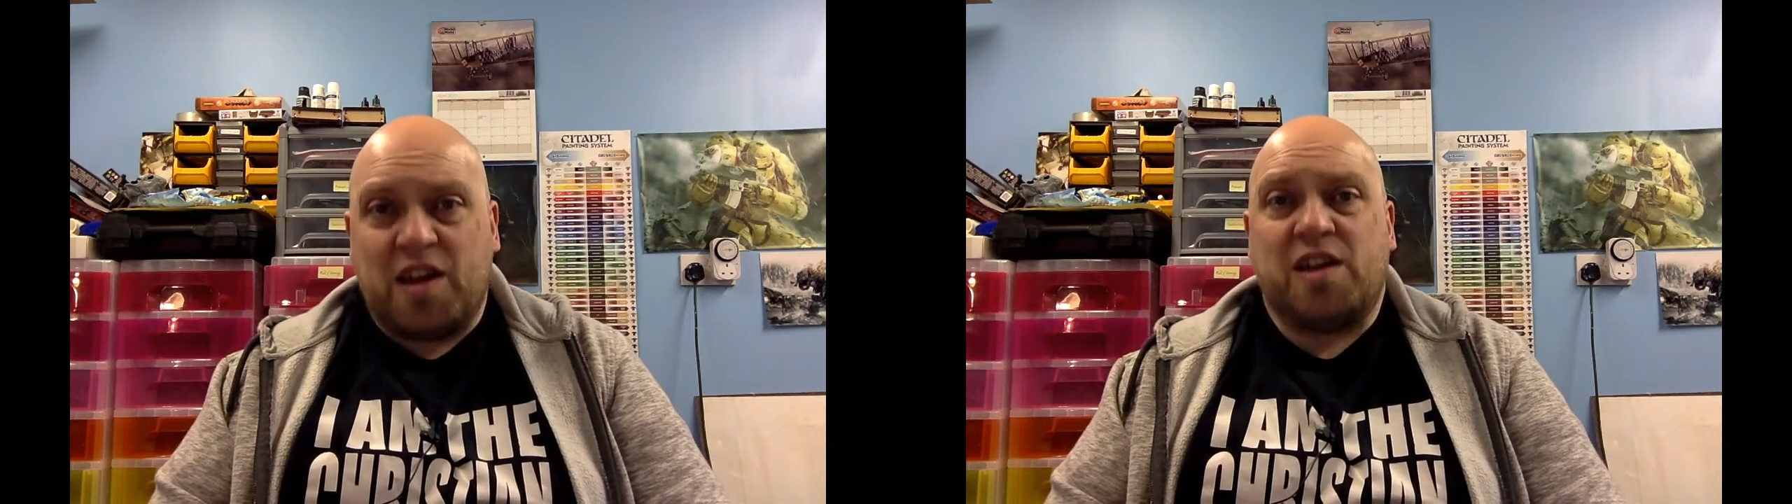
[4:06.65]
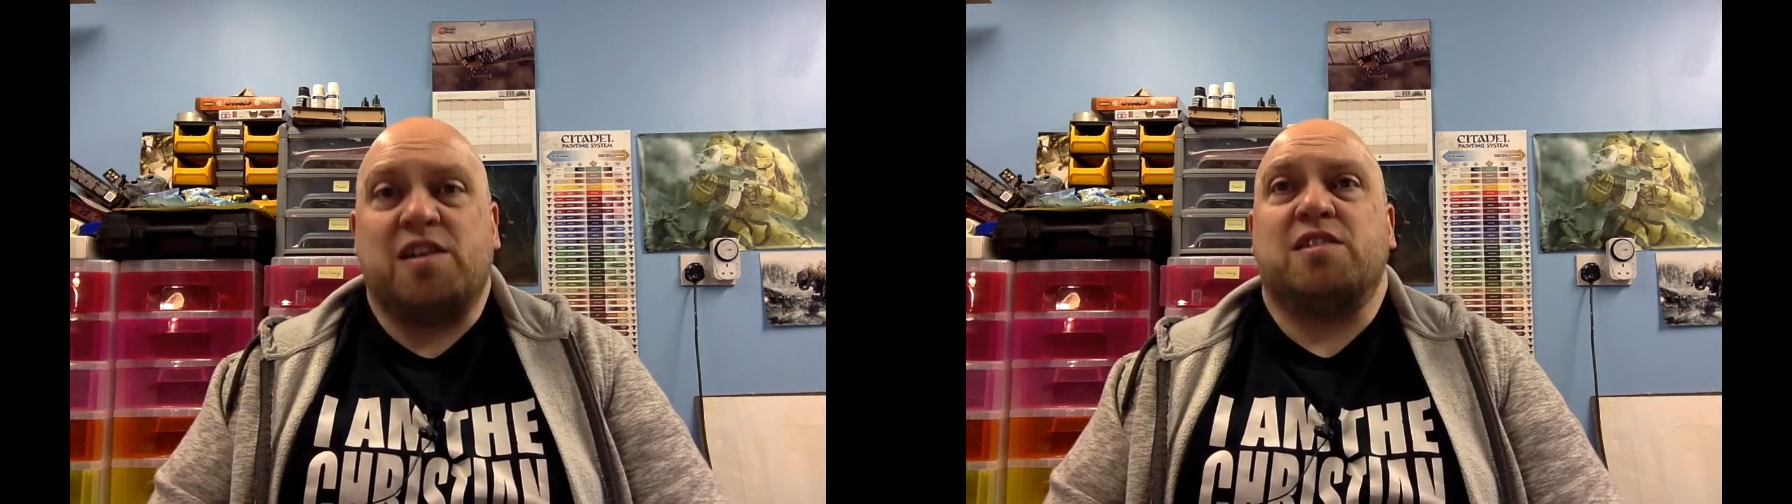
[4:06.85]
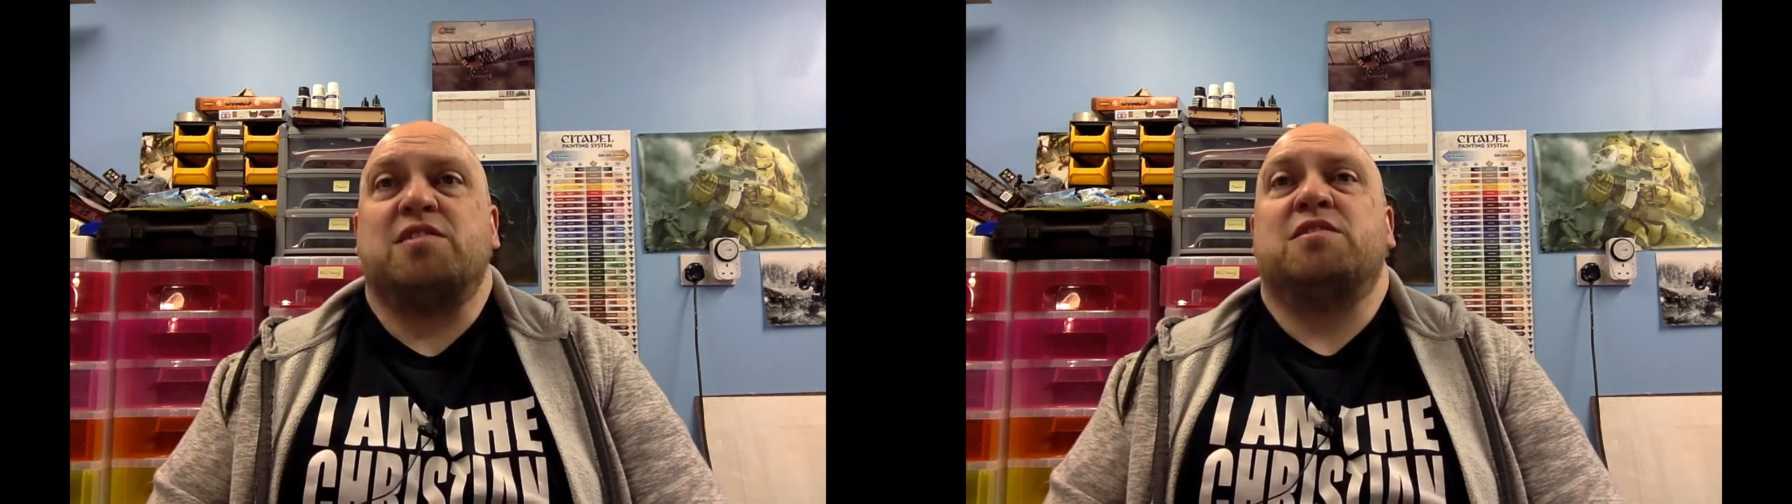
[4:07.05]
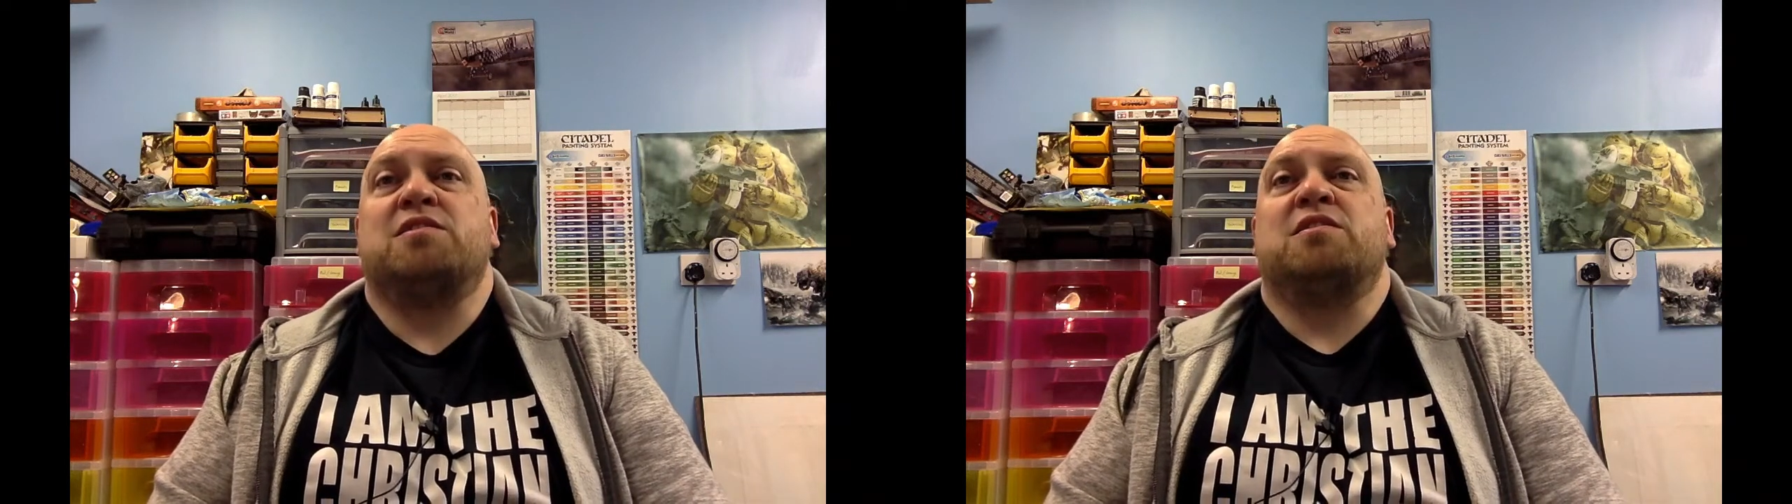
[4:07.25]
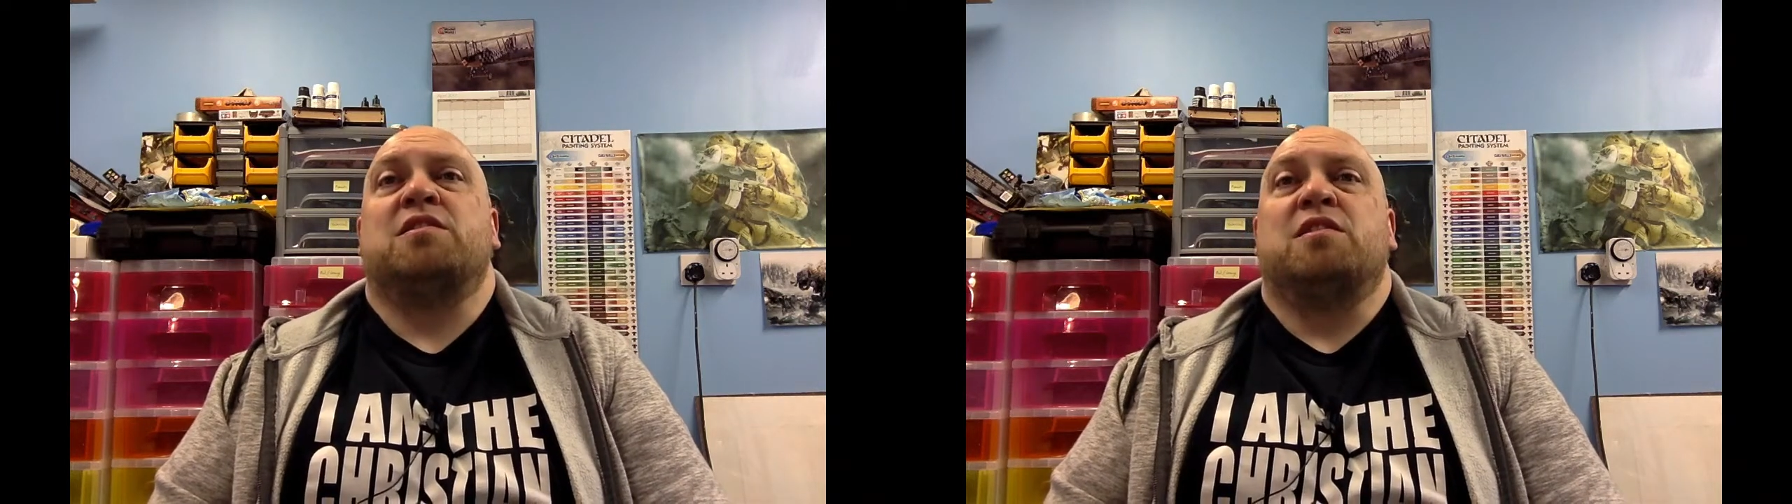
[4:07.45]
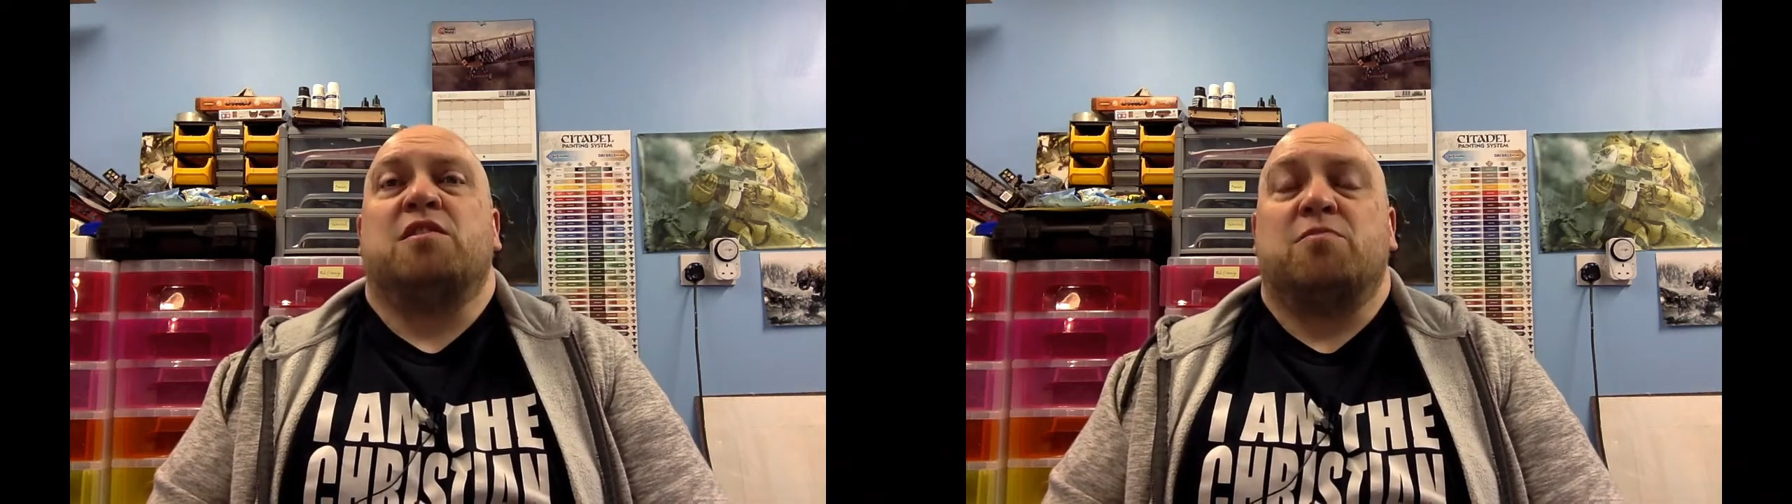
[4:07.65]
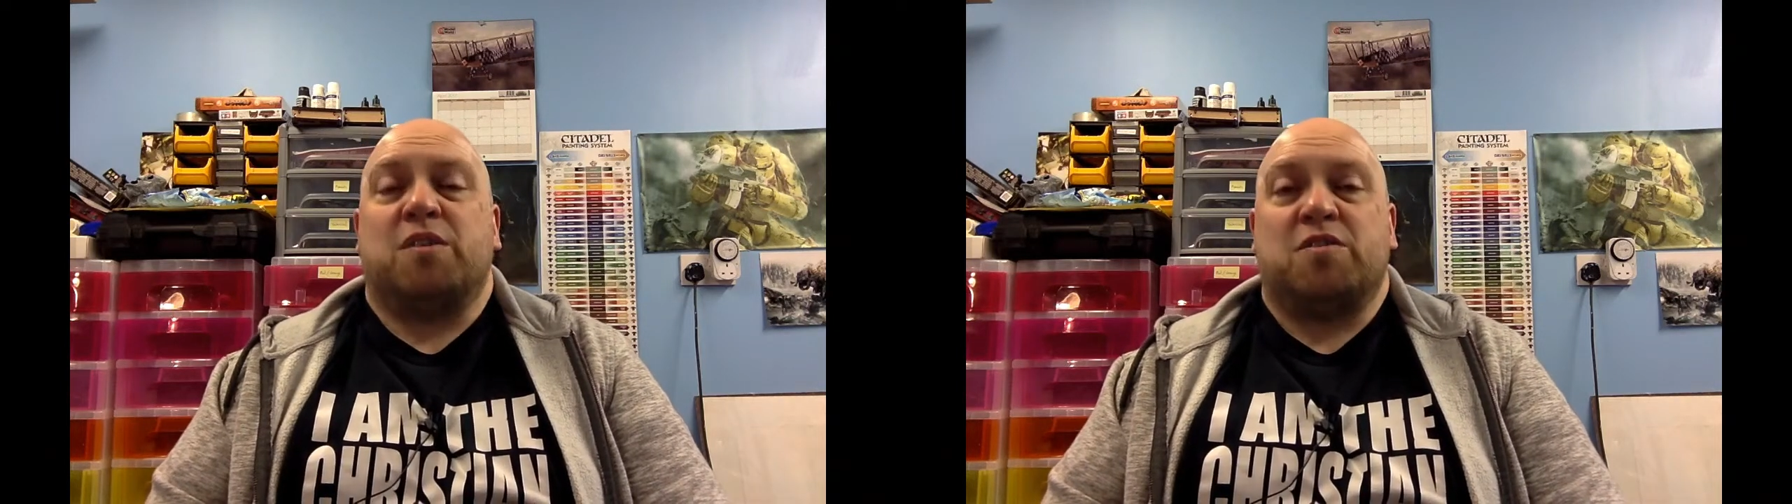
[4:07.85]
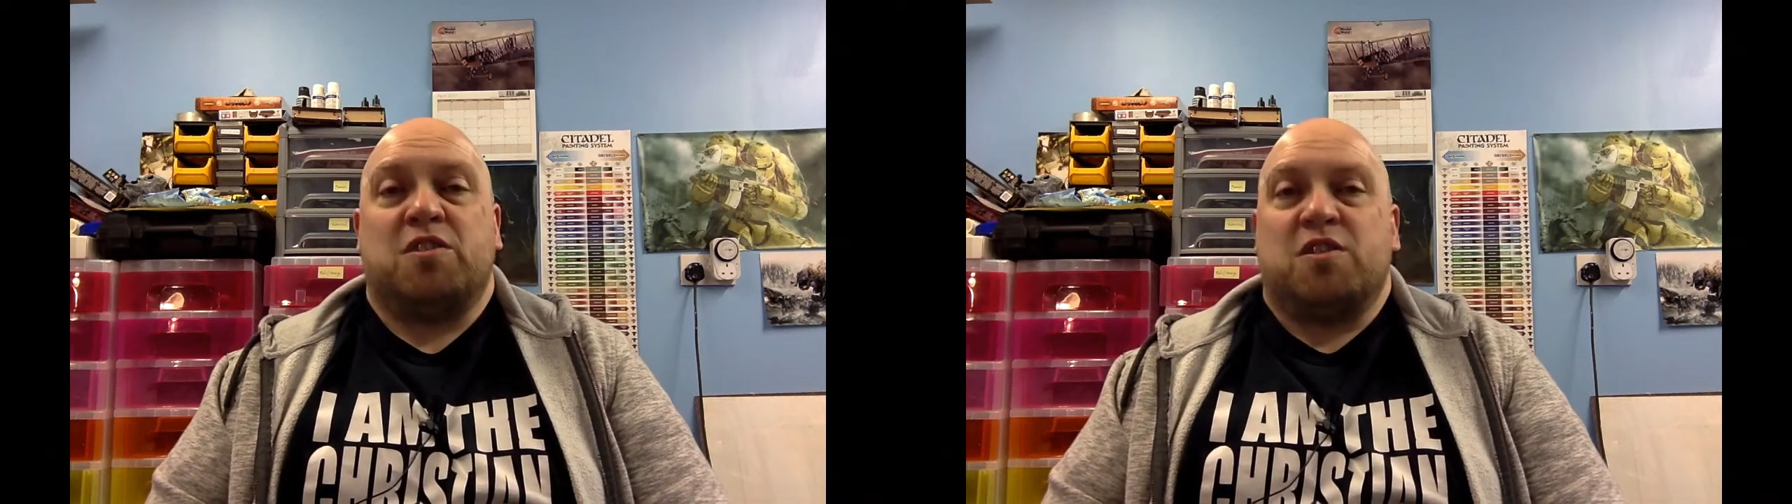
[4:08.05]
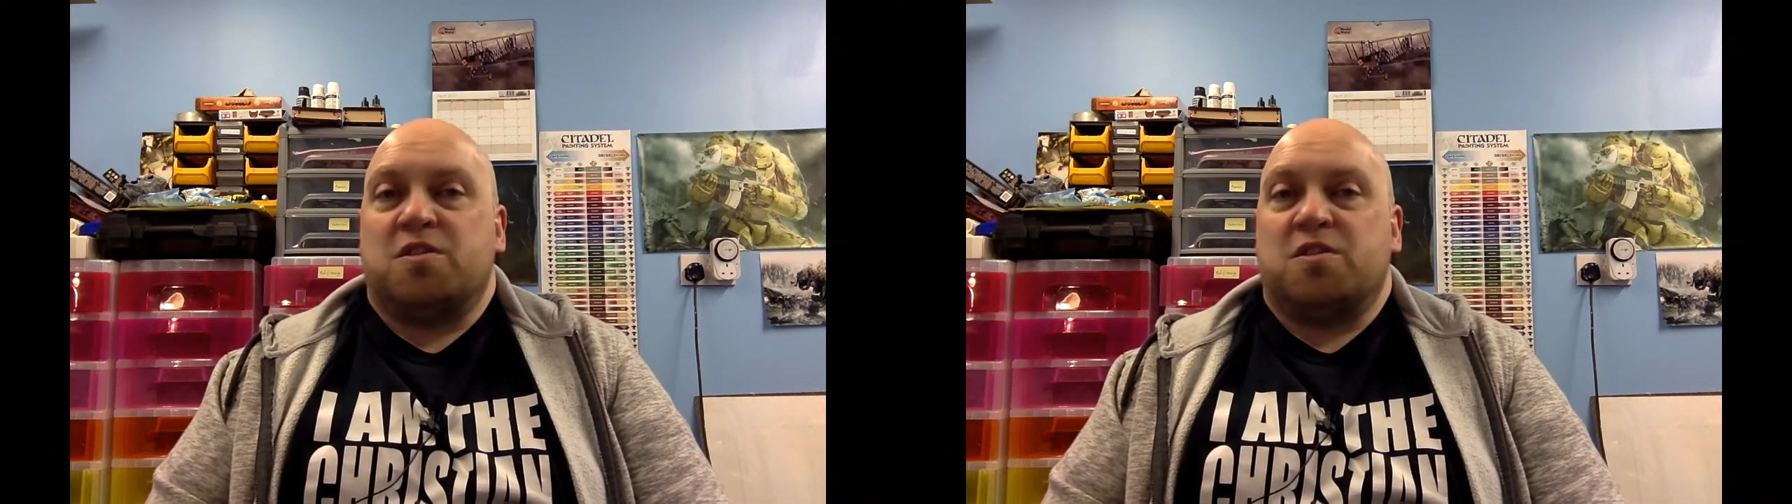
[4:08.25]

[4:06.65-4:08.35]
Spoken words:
is, well,